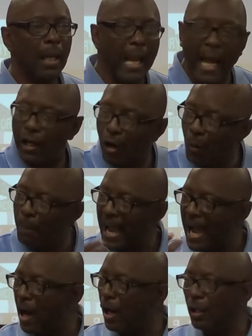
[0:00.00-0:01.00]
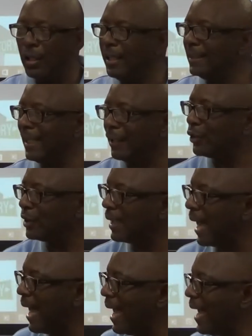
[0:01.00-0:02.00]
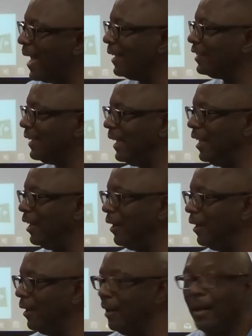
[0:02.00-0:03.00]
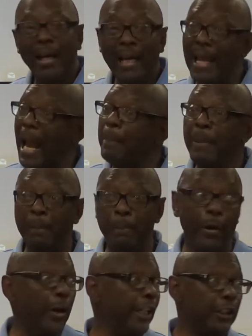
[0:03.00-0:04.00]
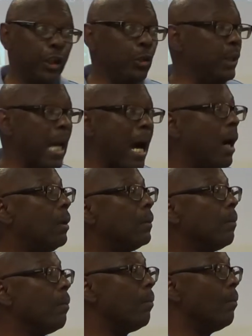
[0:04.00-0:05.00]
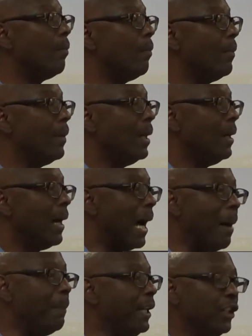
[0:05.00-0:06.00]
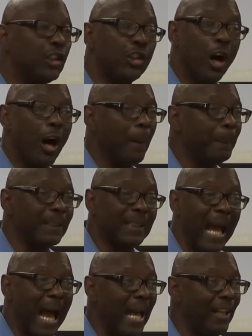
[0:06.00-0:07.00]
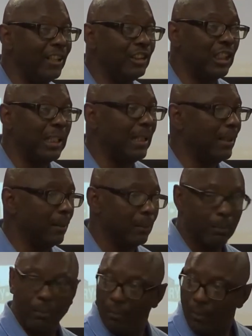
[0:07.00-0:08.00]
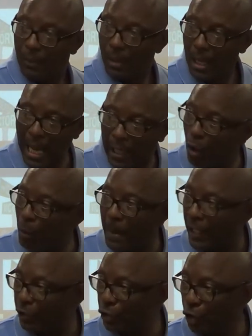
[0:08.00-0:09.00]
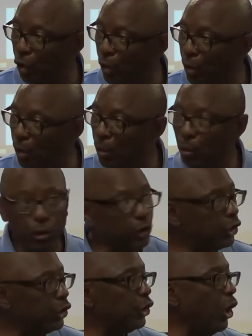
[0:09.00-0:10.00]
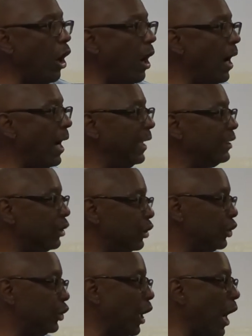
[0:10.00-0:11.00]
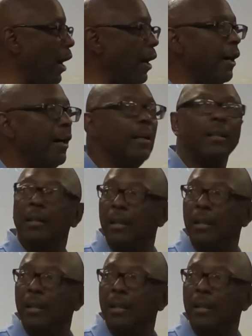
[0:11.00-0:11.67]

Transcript: And I go buy all of this exercise gear, and I be pretty too, y'all. I be the sharpest guy in the gym. I go buy the shoes, the shorts, the shirt.